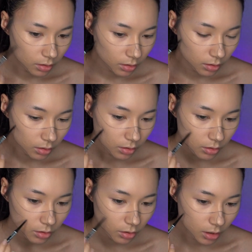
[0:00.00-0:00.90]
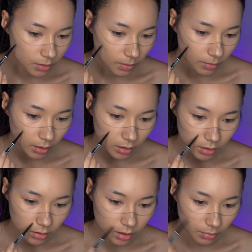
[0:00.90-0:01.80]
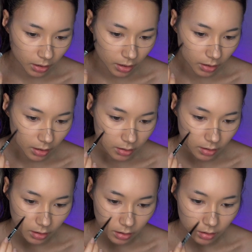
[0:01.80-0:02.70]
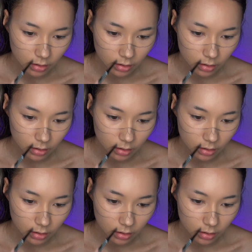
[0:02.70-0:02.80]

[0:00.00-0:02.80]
The jaw's probably going to do something like this, look.